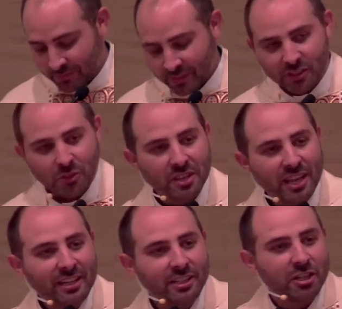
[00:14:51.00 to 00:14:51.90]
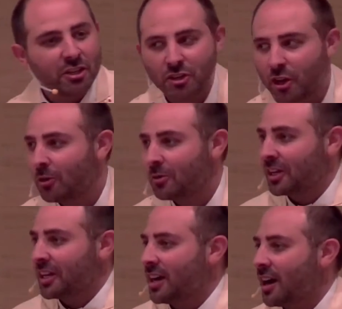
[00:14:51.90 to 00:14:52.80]
So they need to know
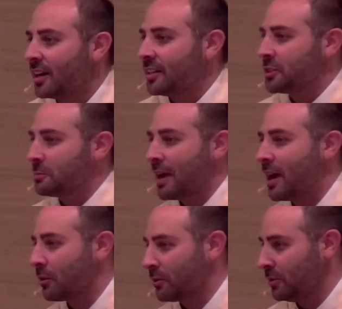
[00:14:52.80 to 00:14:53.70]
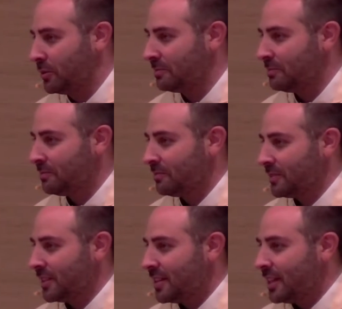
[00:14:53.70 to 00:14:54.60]
that God is powerful.
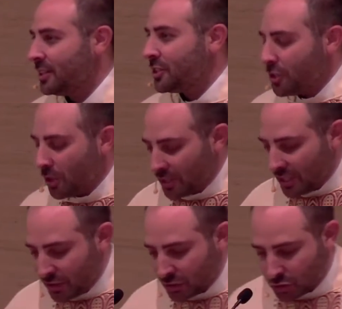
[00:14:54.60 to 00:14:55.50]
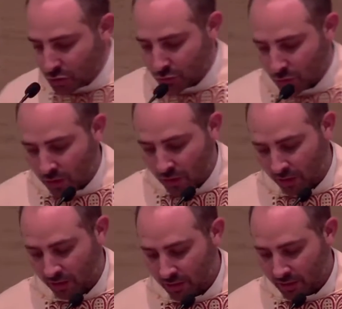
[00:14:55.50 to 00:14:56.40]
They need to know that he is strong
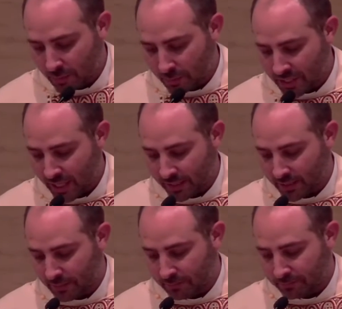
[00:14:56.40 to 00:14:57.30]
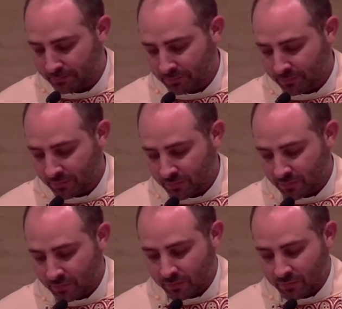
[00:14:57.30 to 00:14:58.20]
to protect them.
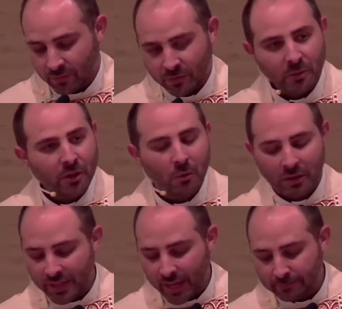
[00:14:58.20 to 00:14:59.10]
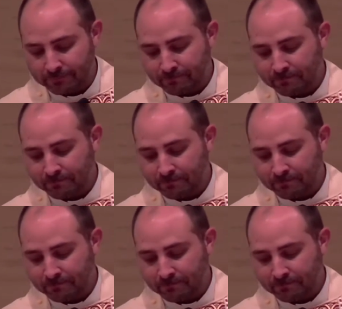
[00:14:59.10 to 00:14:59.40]
We all want that.